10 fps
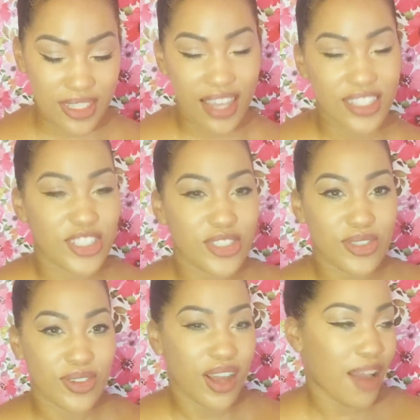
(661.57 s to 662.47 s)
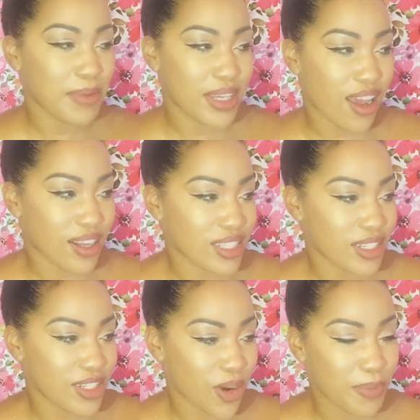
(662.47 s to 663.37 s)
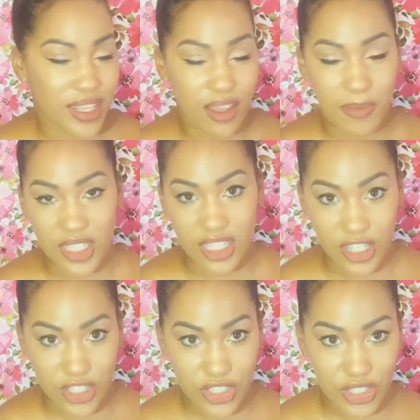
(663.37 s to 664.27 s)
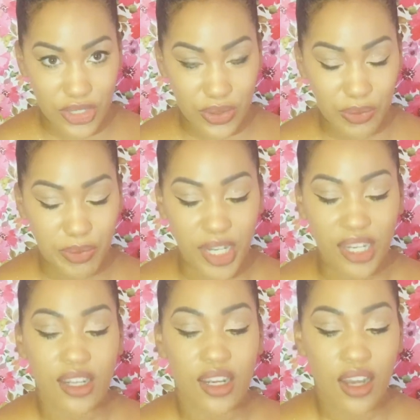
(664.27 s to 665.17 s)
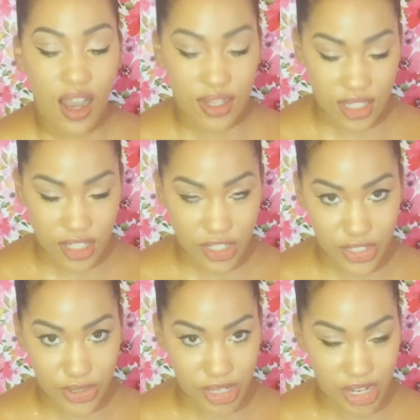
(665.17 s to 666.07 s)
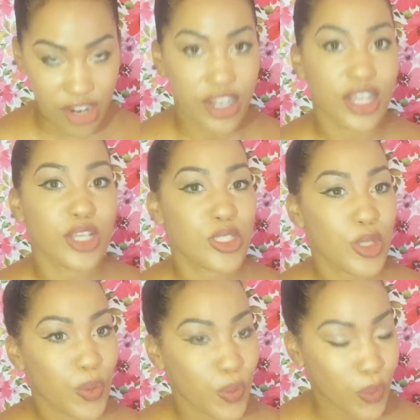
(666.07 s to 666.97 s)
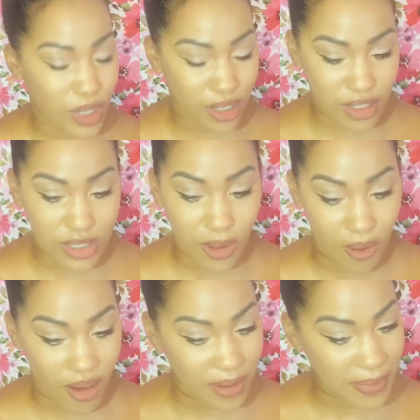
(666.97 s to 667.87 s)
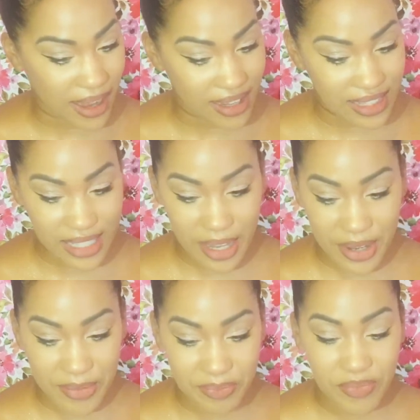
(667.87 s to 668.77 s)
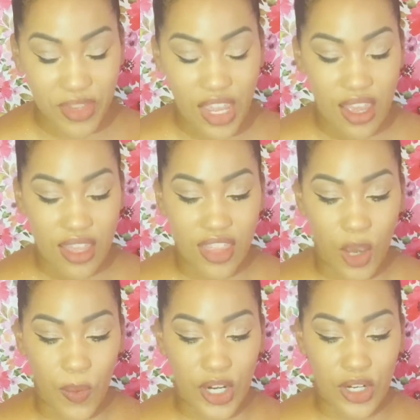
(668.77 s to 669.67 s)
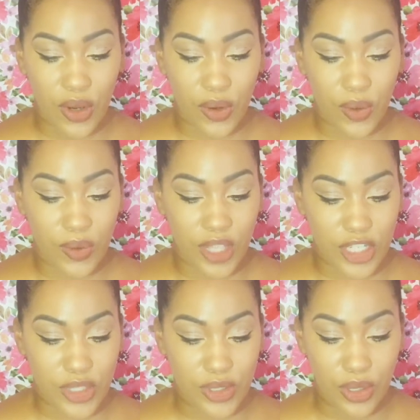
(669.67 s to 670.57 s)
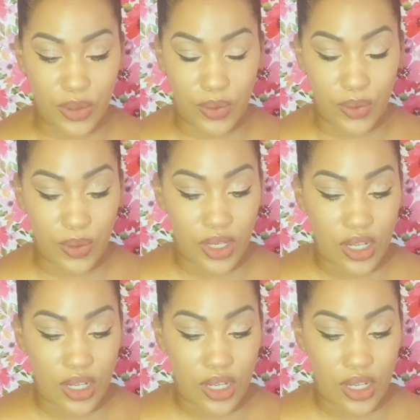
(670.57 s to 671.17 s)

that honestly, you don't pay that much attention to, but hunting and shooting areas was on my exam. They want to know that you know